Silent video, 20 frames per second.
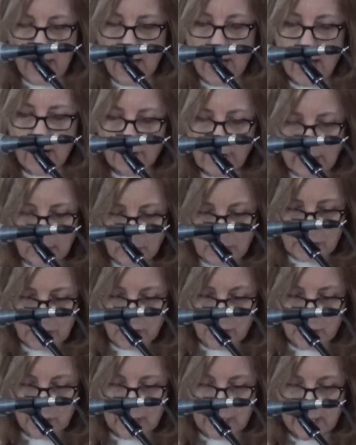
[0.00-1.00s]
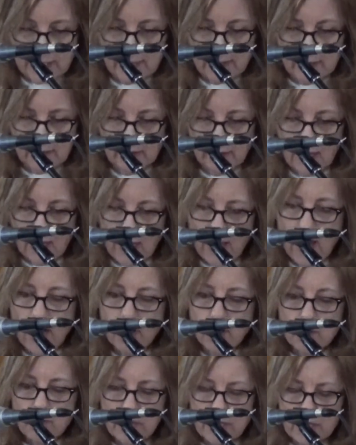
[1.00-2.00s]
How can we do this? How
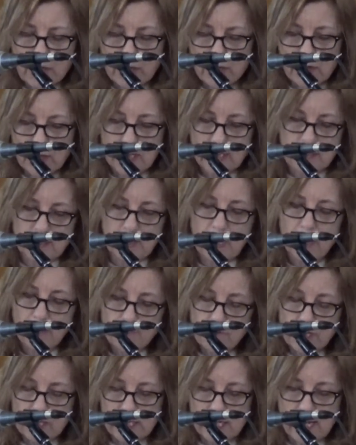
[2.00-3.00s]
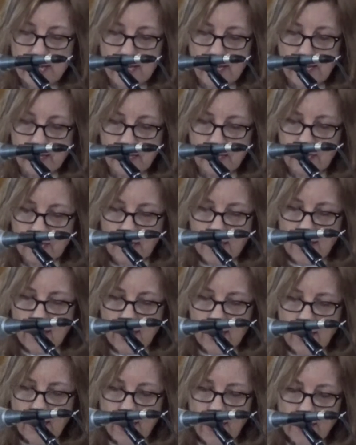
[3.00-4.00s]
can we do this every day
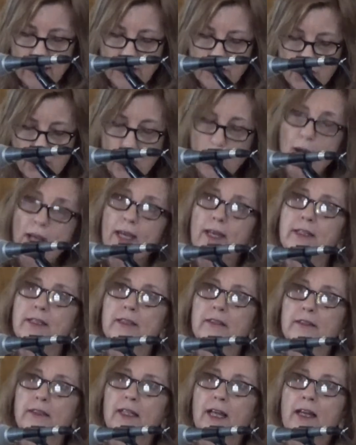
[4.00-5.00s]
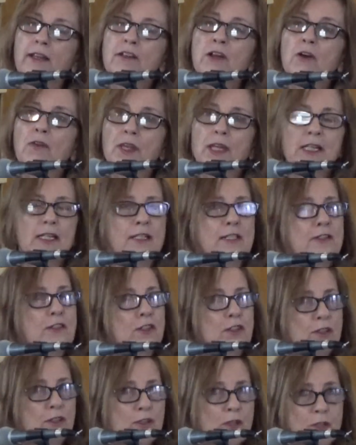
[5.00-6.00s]
and enjoy it and know that it
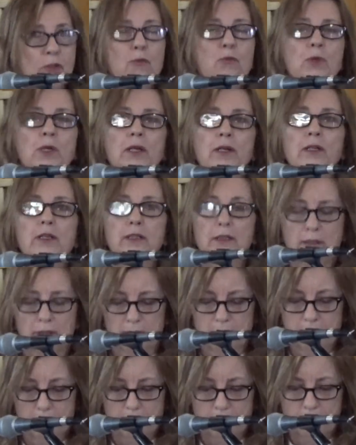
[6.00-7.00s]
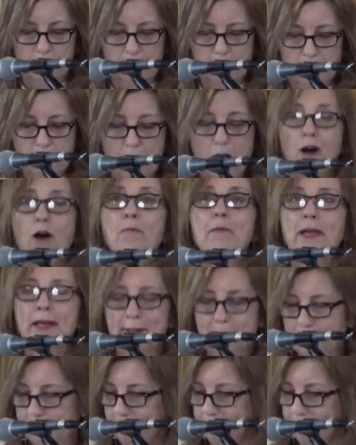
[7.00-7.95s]
is good work? Amen.